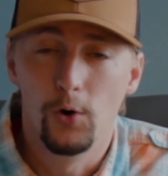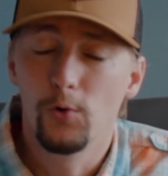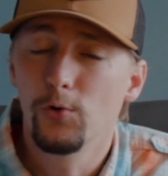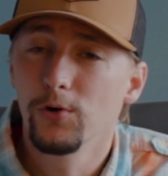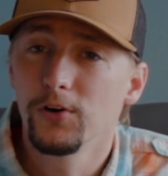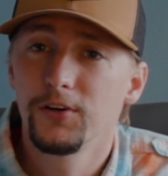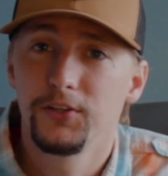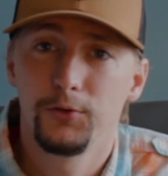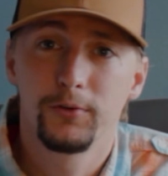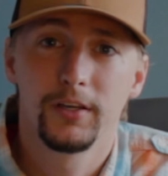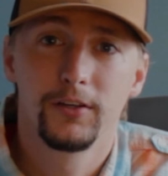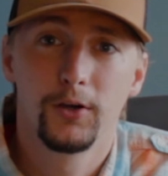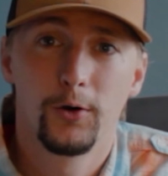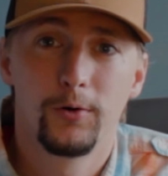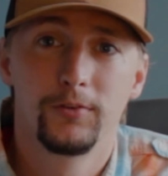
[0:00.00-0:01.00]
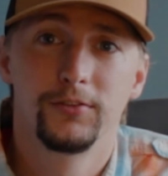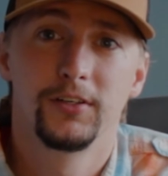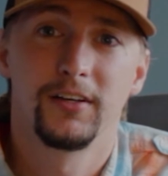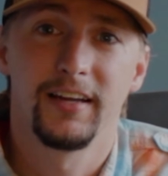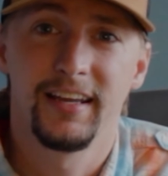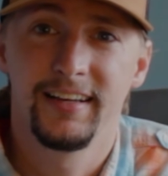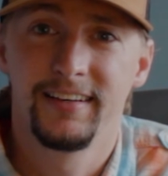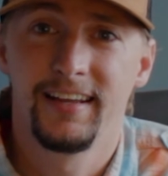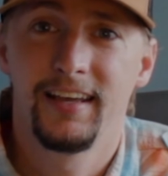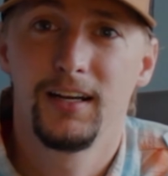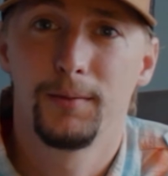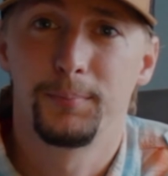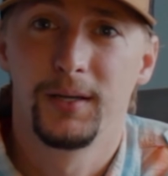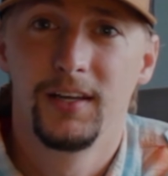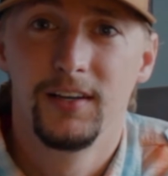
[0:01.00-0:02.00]
Or you can go over and hit
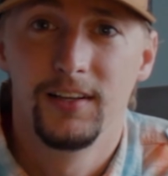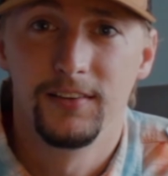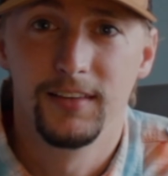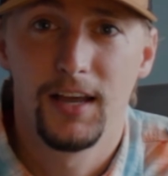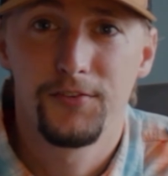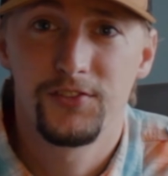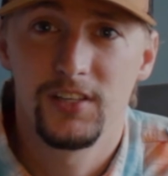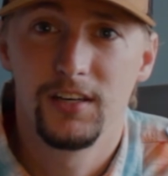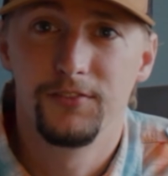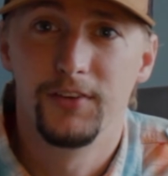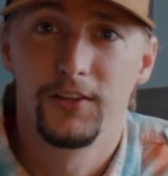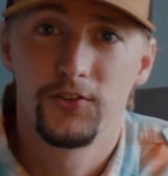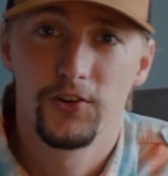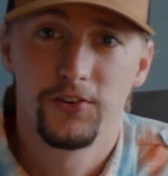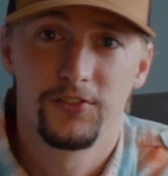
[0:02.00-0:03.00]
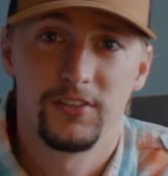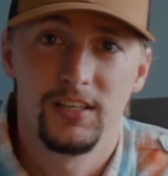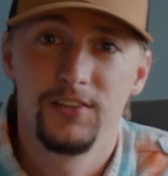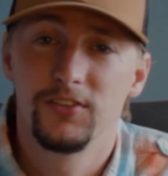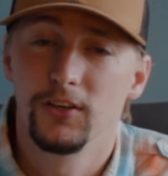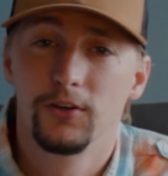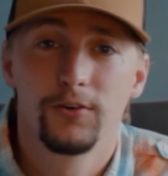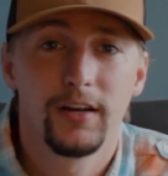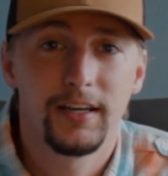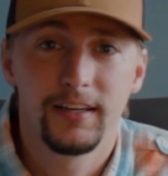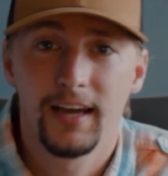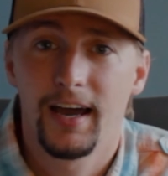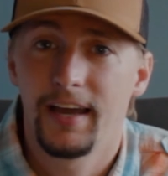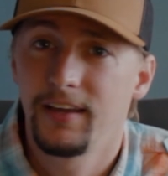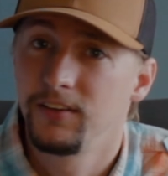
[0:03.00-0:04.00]
up Left Seat Adventures. He's a great
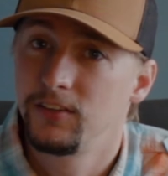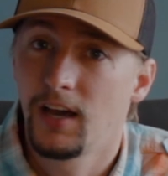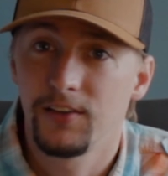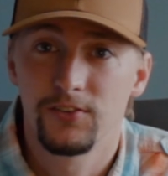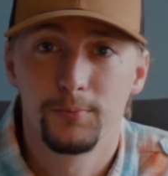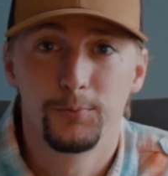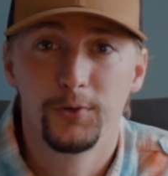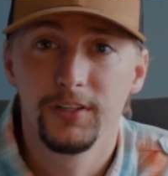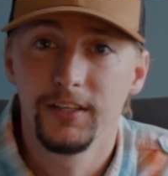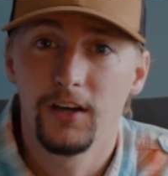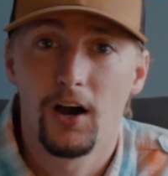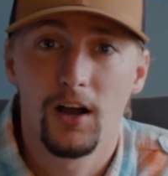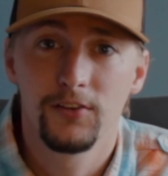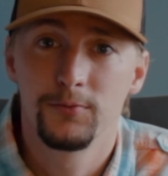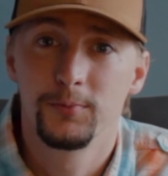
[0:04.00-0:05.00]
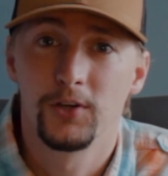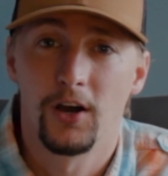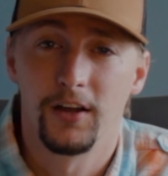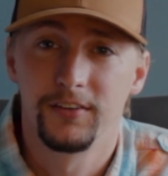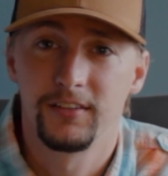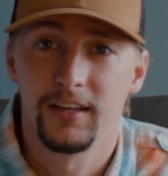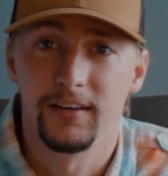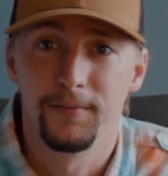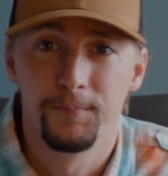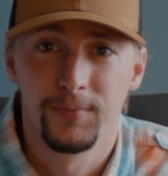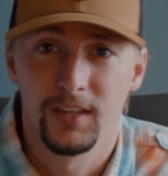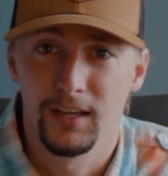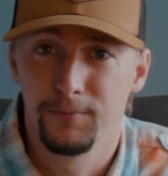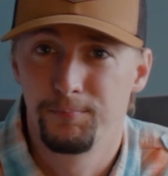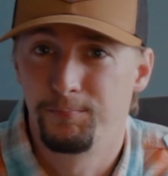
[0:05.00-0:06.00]
guy, got some really awesome content.
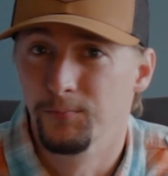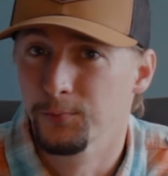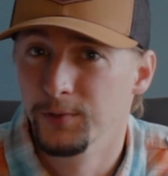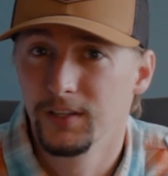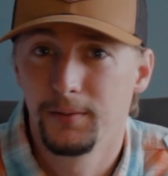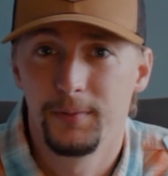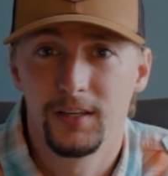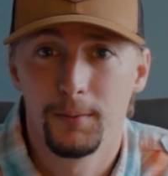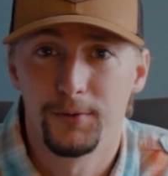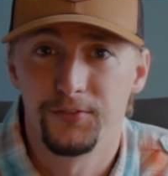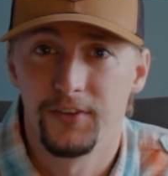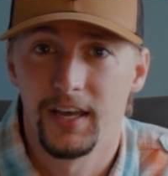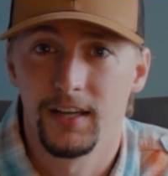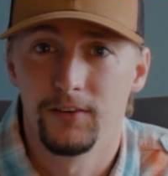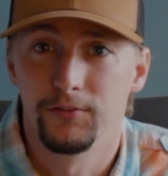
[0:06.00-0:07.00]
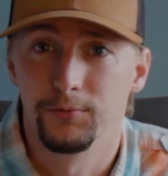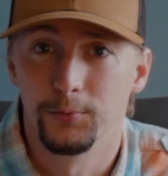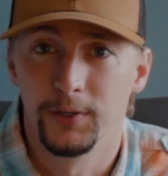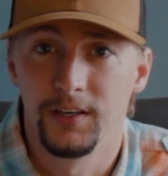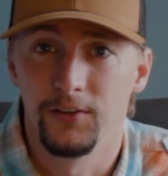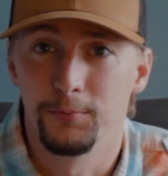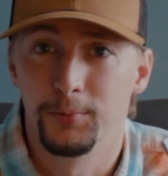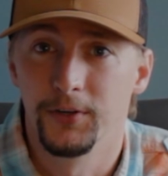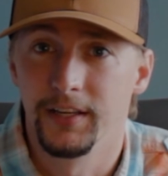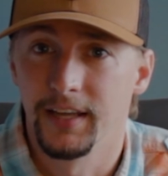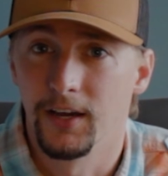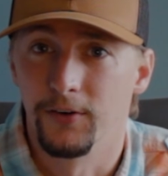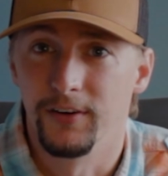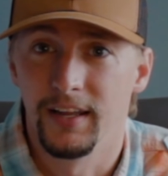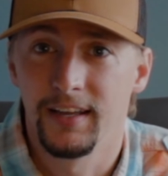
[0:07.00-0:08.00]
I've really become a fan of what he's putting
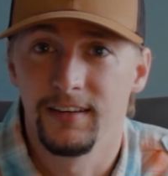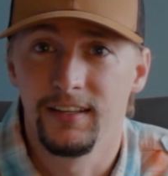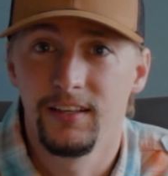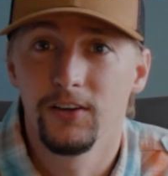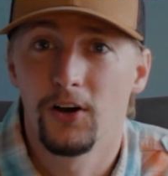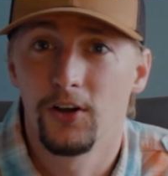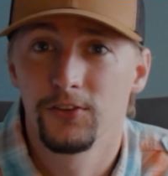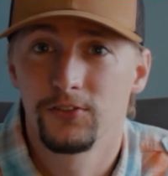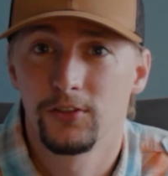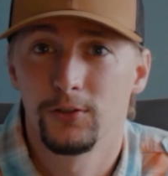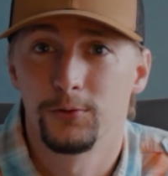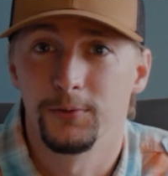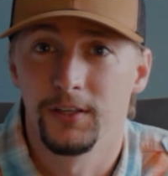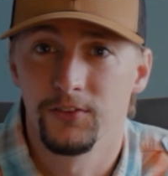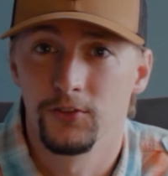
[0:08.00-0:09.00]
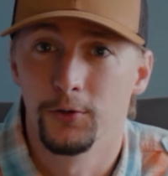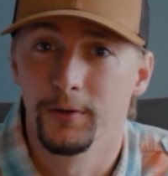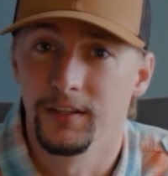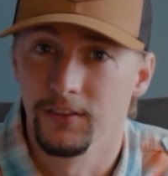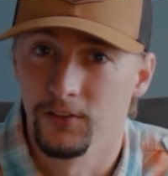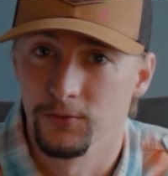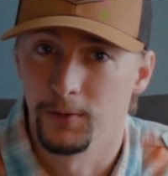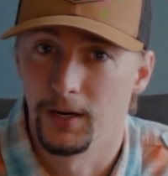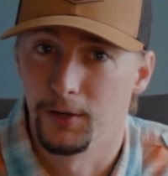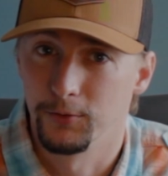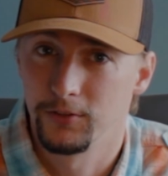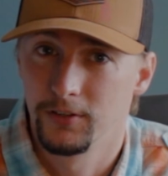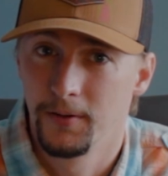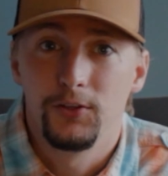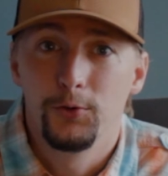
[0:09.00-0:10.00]
out, and he also is going
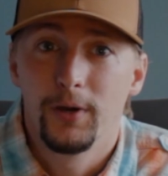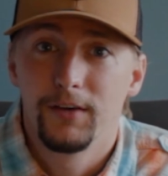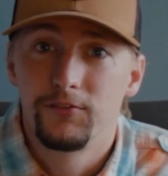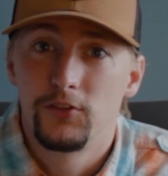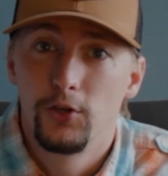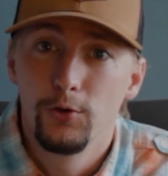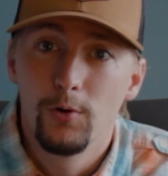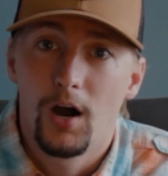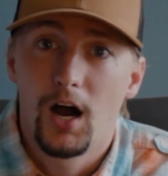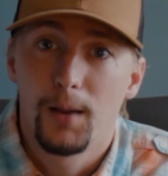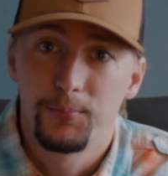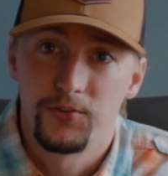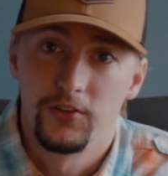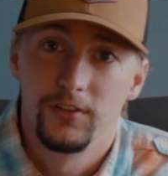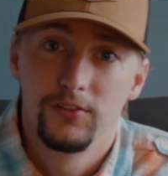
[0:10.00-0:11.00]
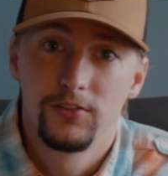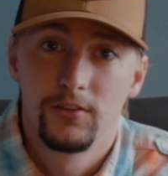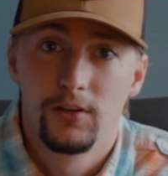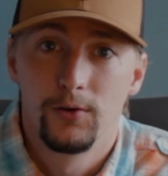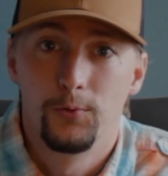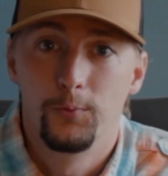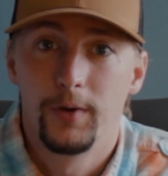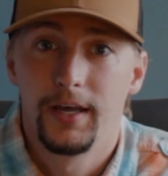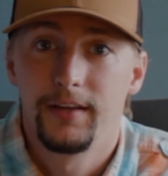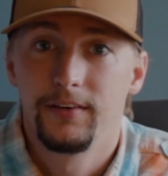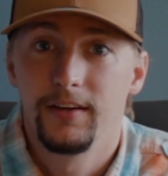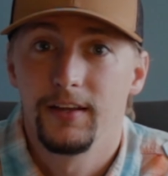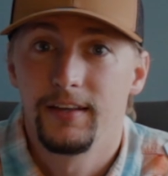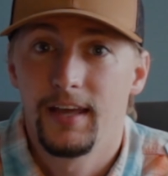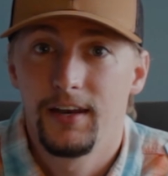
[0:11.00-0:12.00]
route. You have 2 options
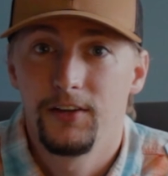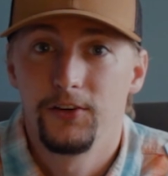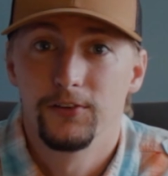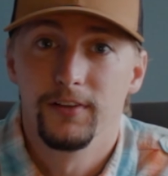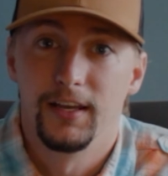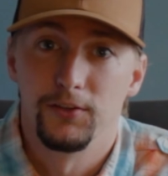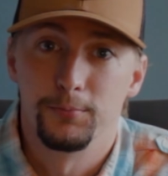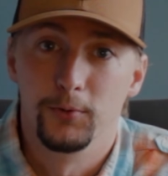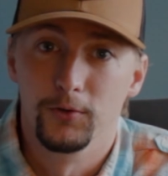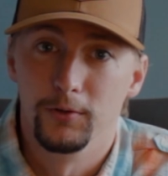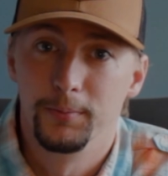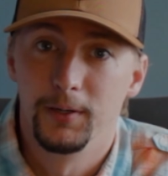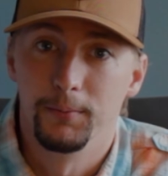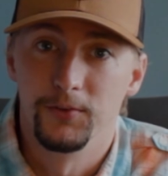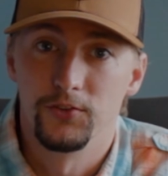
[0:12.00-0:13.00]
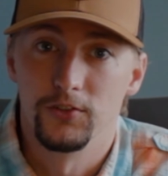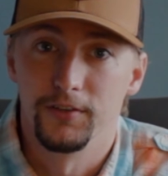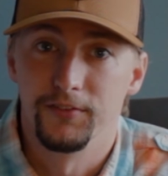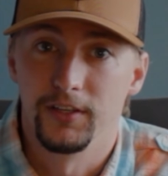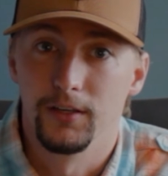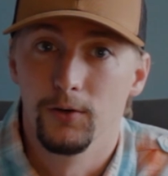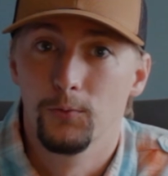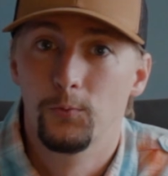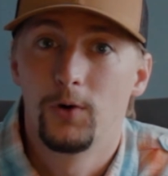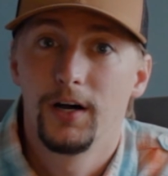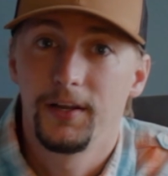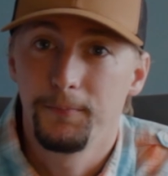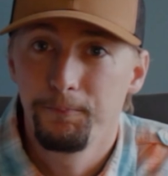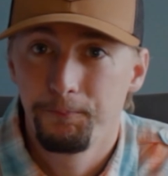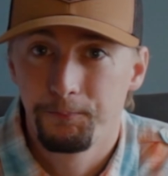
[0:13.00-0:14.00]
when getting your Light Sport Repairman Certificate.
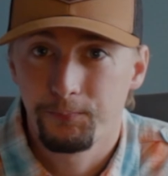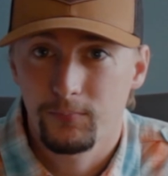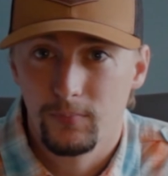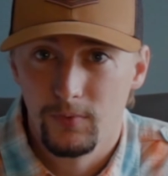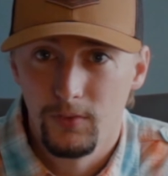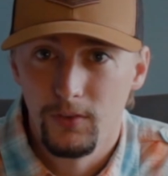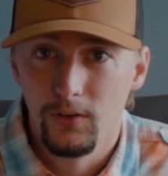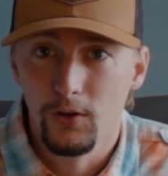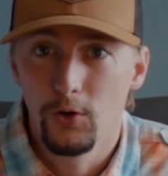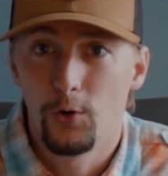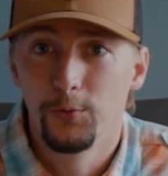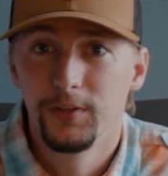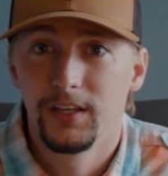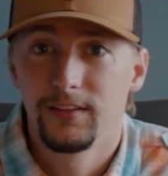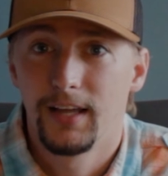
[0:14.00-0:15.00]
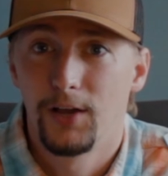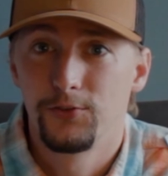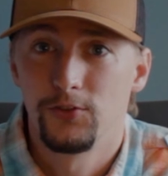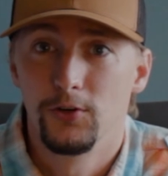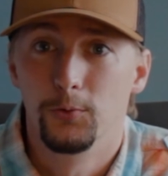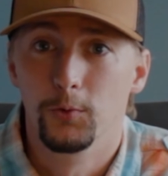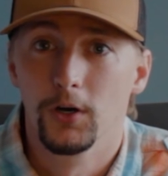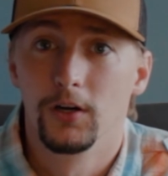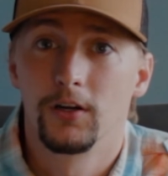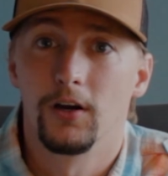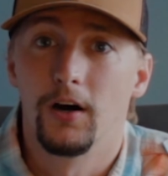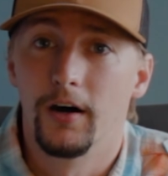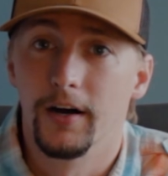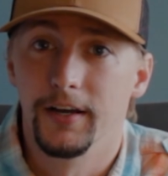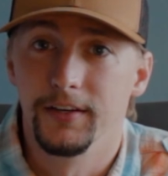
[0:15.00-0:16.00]
One only allows you to work
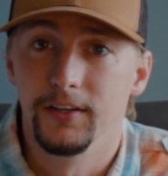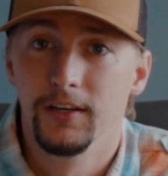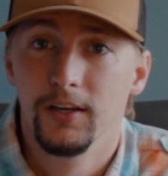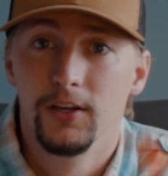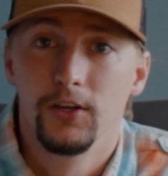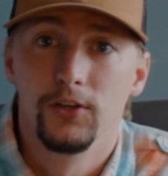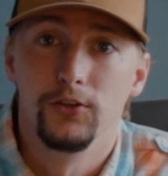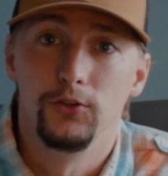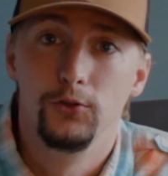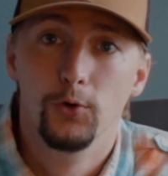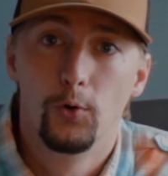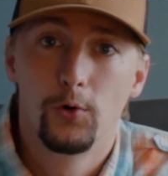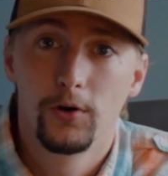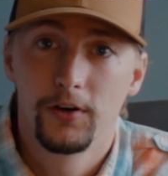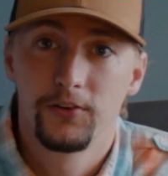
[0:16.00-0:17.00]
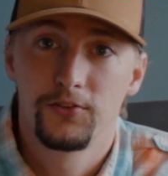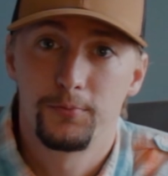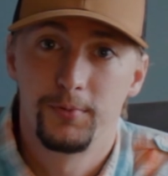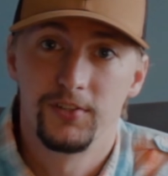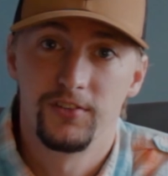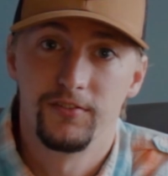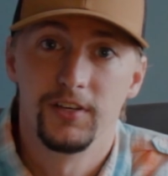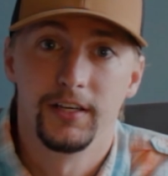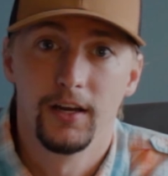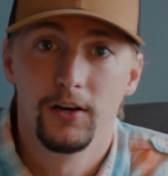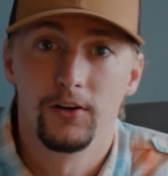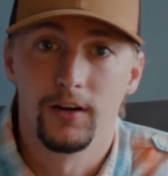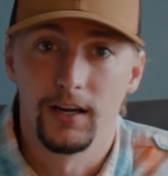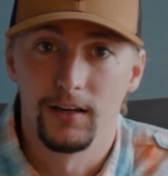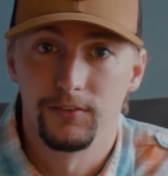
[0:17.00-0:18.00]
on your specific
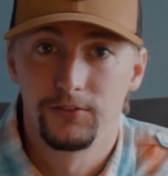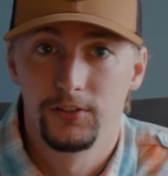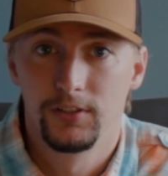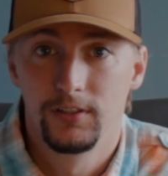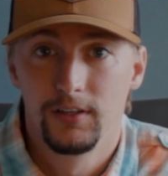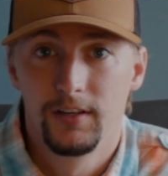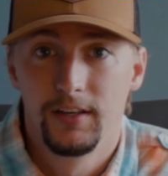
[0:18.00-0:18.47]
aircraft.